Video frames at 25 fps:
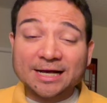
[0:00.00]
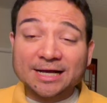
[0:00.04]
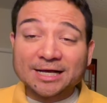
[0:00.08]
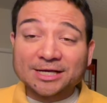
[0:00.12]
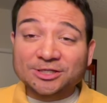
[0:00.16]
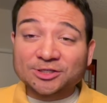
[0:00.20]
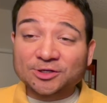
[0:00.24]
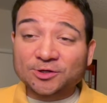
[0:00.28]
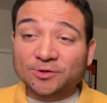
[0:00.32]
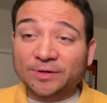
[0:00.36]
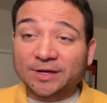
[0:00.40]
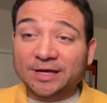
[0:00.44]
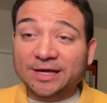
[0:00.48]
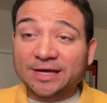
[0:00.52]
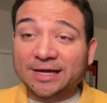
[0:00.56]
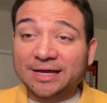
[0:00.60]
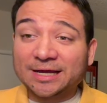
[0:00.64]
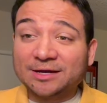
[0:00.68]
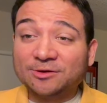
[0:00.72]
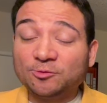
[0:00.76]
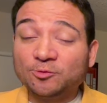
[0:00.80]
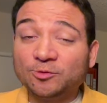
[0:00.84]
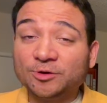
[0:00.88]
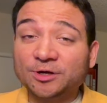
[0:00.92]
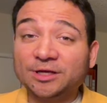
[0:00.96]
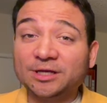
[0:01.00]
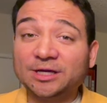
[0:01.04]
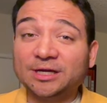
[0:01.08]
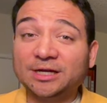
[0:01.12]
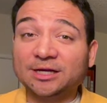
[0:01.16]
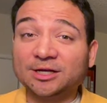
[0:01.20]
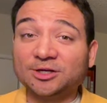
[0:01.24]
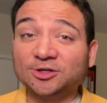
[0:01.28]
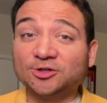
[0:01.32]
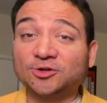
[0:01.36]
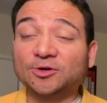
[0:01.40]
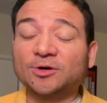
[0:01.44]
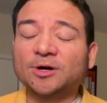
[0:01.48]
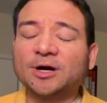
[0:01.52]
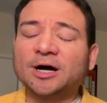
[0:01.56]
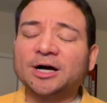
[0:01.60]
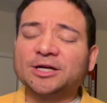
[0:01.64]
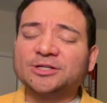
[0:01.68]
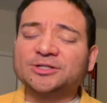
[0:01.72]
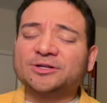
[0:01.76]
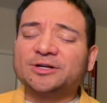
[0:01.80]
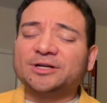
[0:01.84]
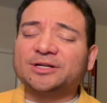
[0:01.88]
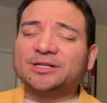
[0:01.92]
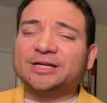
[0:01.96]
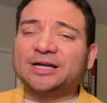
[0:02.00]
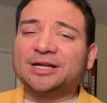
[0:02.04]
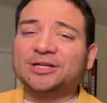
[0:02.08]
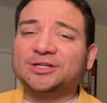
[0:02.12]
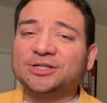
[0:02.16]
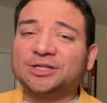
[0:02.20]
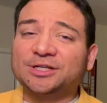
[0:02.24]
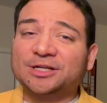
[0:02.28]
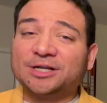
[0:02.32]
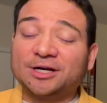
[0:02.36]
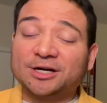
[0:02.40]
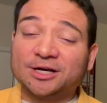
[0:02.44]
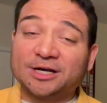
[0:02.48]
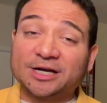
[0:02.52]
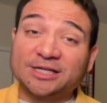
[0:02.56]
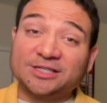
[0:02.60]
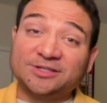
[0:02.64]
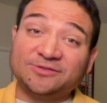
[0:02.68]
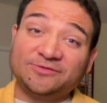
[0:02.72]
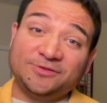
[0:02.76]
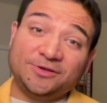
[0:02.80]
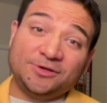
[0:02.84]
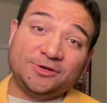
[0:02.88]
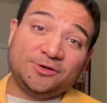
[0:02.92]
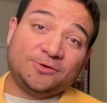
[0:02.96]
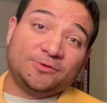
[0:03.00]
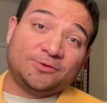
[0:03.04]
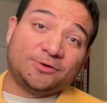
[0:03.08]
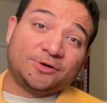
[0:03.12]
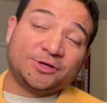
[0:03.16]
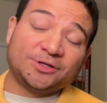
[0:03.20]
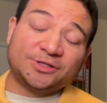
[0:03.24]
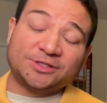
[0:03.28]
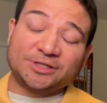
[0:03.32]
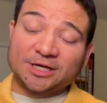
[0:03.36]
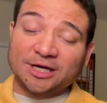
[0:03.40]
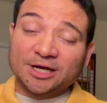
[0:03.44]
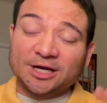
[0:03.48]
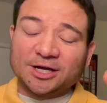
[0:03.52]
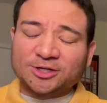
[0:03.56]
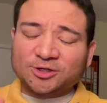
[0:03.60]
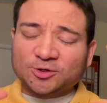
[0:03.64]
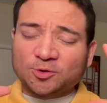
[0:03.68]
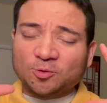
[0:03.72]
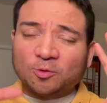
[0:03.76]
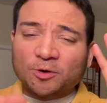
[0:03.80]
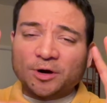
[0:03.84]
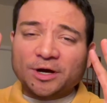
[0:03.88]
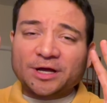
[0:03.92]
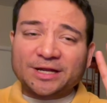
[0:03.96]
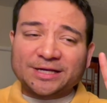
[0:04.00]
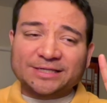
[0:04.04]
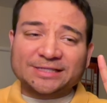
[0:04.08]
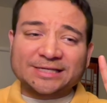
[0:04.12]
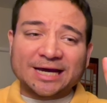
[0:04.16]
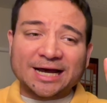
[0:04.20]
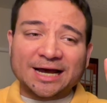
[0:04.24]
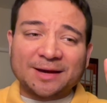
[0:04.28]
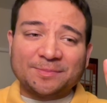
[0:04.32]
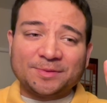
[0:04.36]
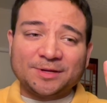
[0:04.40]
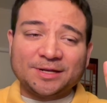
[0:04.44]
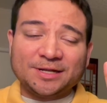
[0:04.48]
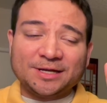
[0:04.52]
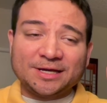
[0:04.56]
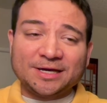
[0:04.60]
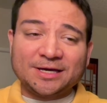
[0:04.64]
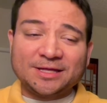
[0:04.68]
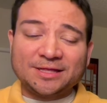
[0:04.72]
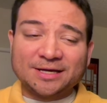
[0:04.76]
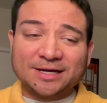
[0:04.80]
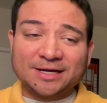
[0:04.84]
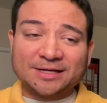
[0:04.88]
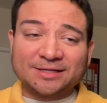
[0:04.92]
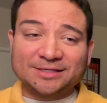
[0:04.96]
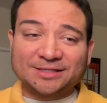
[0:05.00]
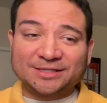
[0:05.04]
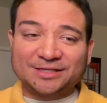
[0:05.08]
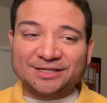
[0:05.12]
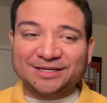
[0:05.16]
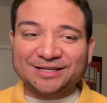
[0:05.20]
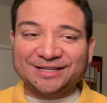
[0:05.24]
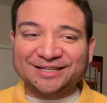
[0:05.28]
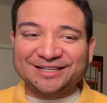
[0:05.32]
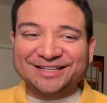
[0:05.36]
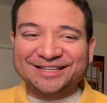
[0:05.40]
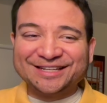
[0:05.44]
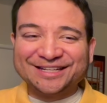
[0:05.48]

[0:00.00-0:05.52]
So it really draws our attention as viewers to what is happening in that scene.